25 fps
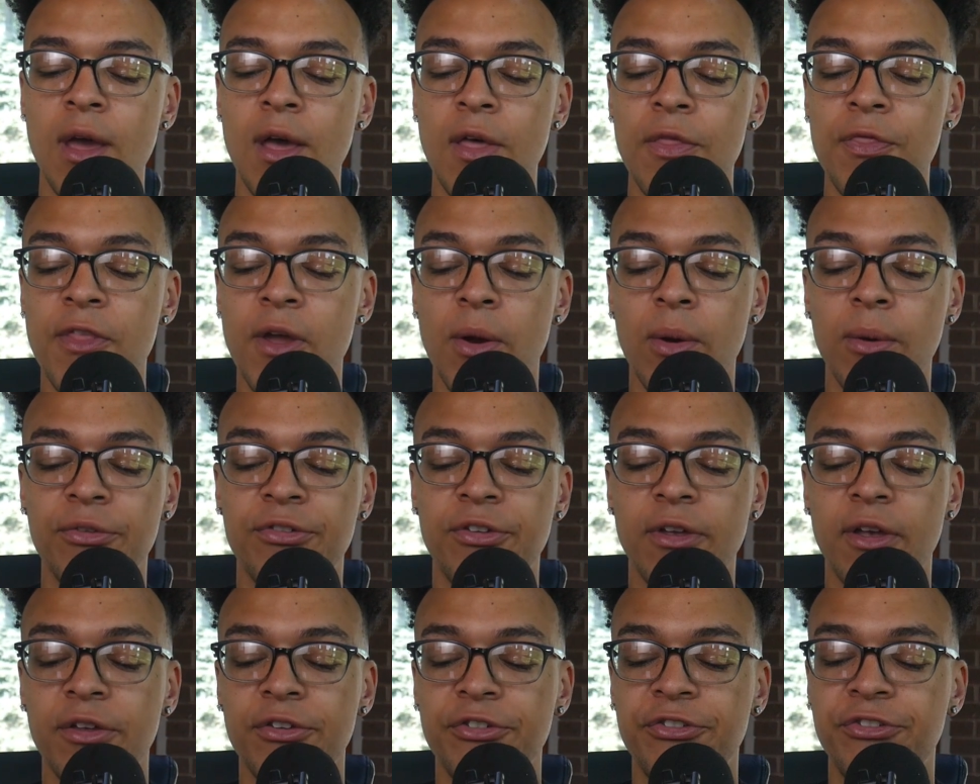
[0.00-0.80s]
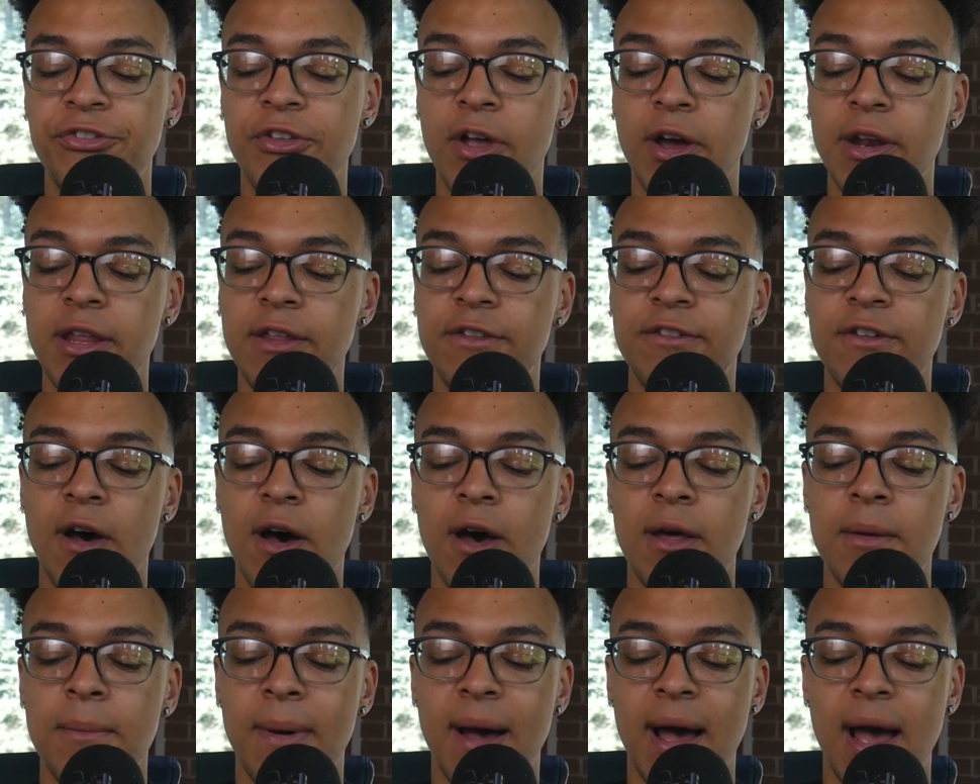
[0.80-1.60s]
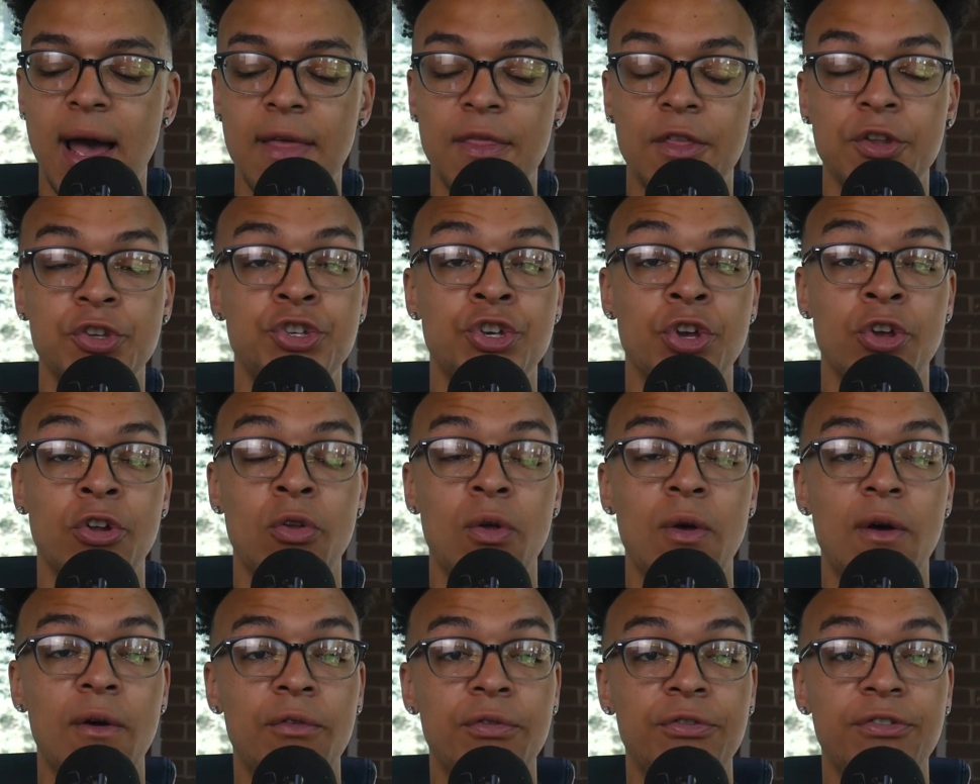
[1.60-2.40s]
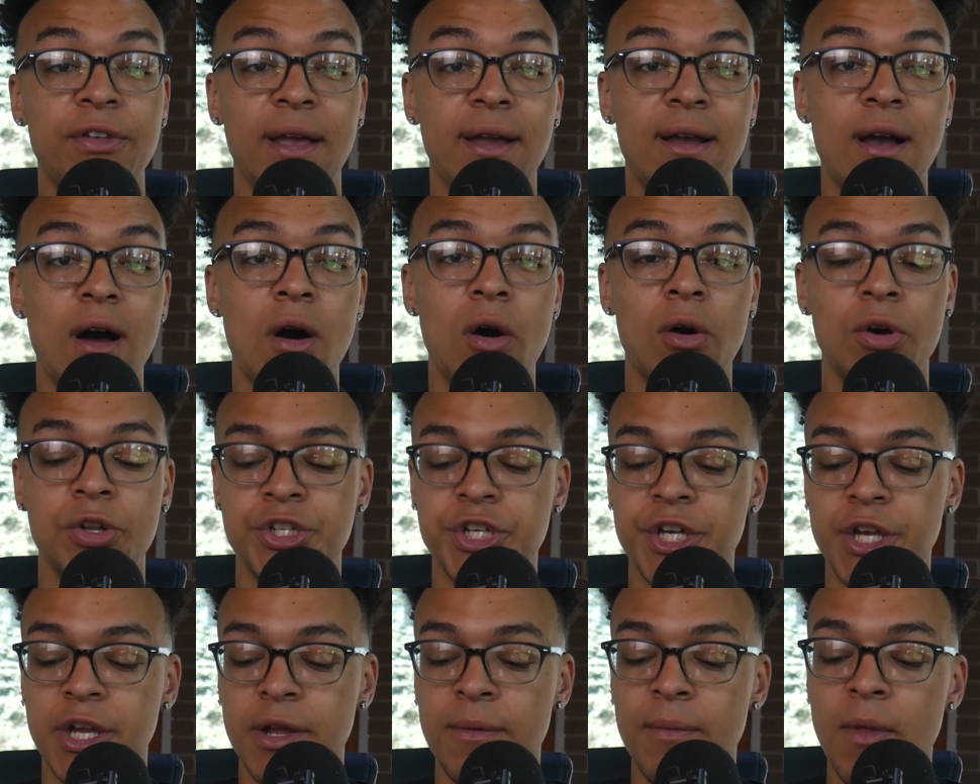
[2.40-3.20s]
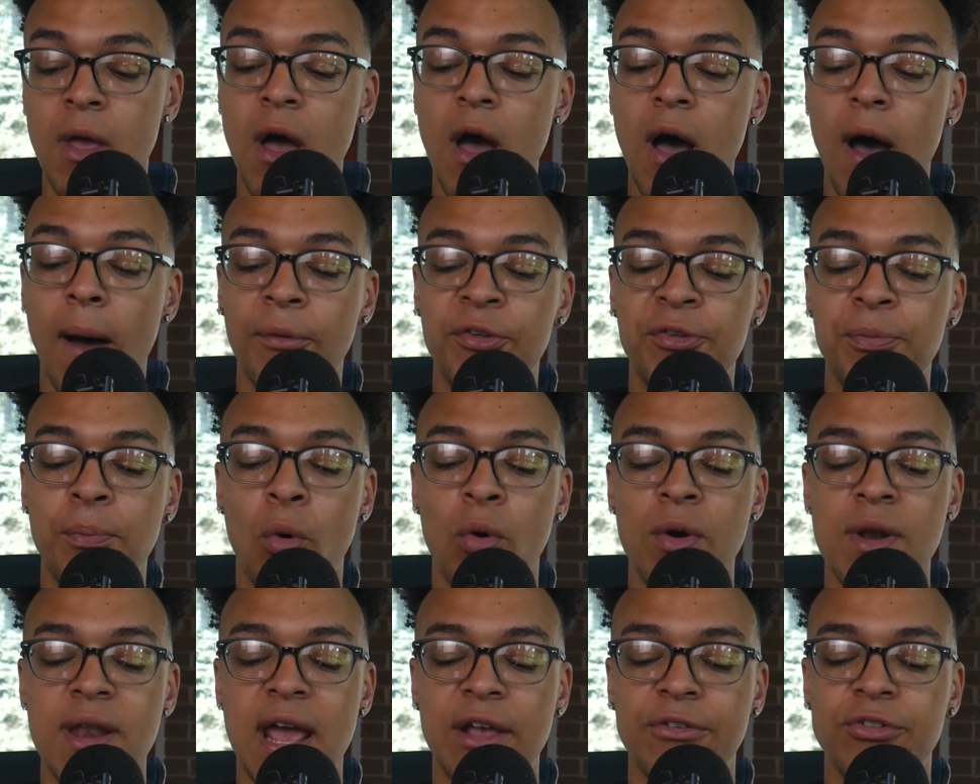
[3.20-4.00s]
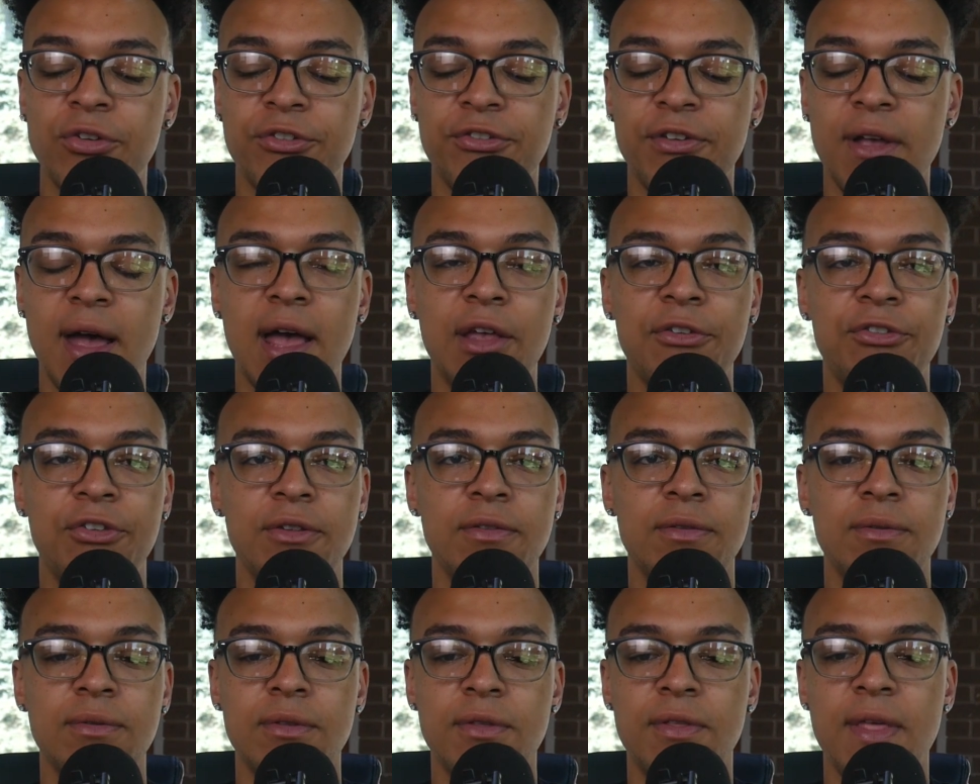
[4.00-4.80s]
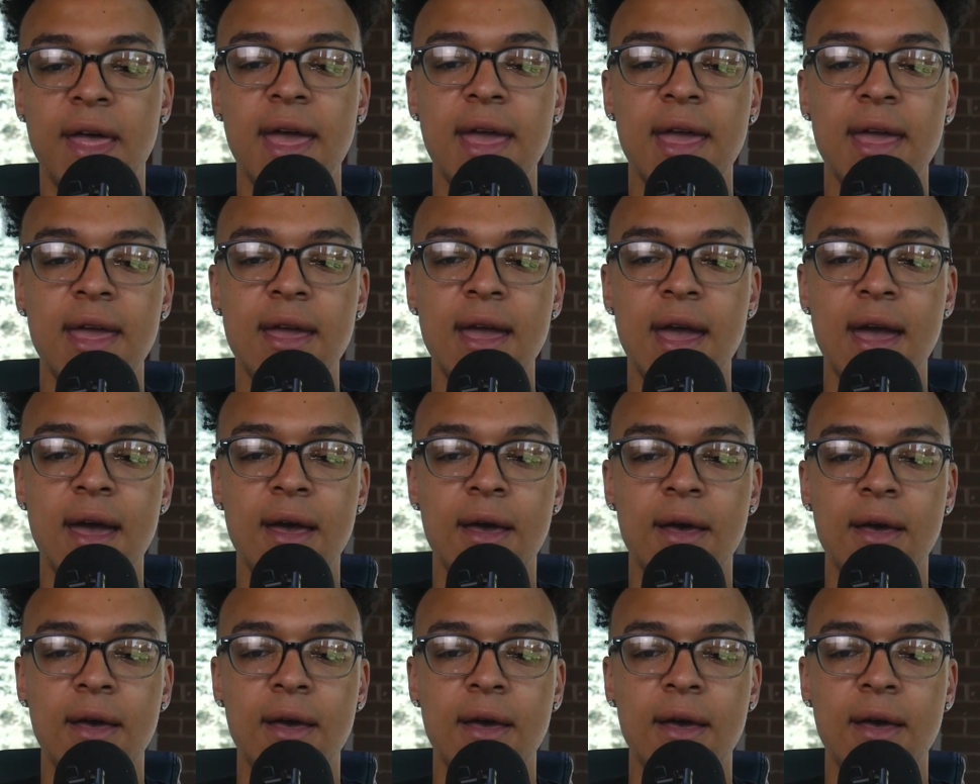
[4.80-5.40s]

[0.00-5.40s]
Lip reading: There was a study done by the Journal of Psychology of Sport and Exercise, and they